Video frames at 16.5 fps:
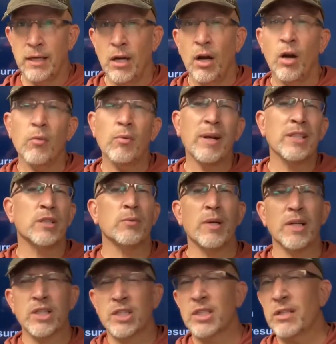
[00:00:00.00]
a
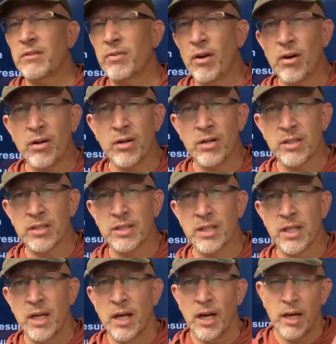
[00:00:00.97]
resurrection of heart
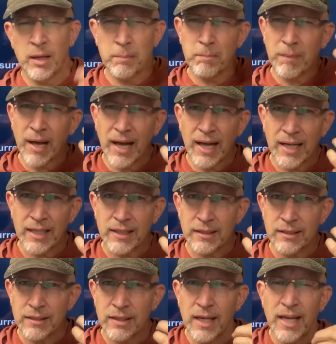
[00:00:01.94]
and
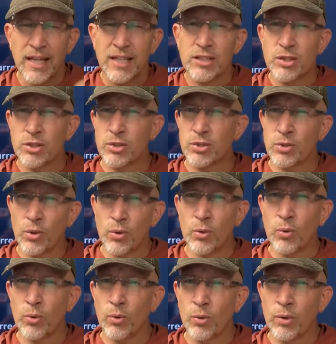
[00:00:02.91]
mind and
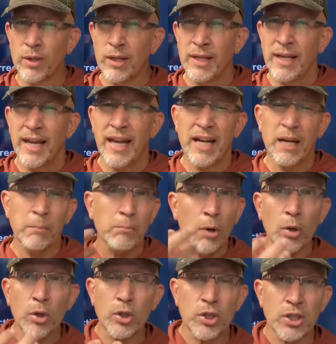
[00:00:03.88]
soul and
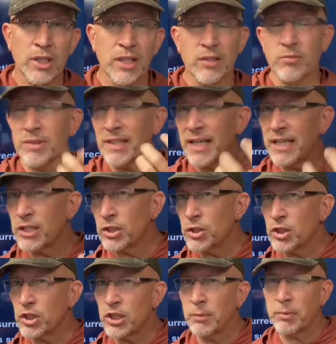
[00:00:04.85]
emotion and
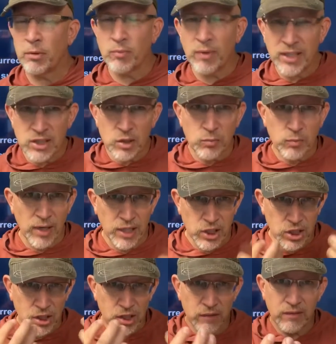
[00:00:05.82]
relationship, a
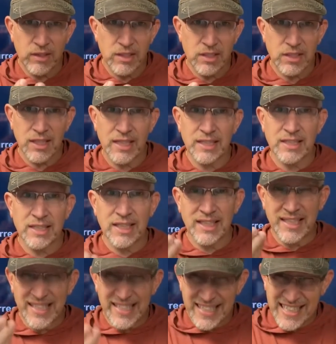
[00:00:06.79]
resurrection of these things that
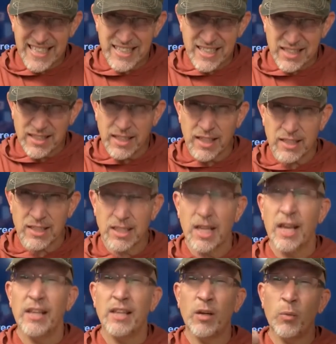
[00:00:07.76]
teaches us
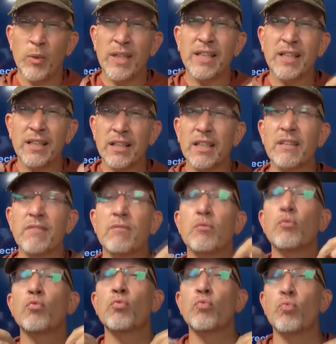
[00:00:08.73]
that we can live
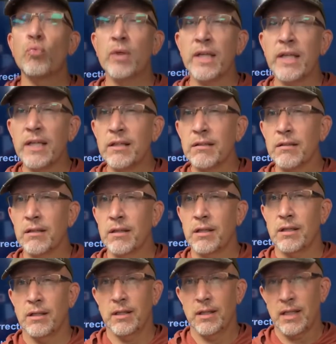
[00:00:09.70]

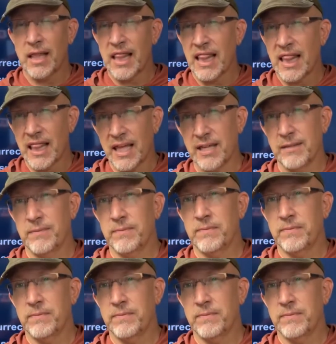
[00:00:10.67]
real life.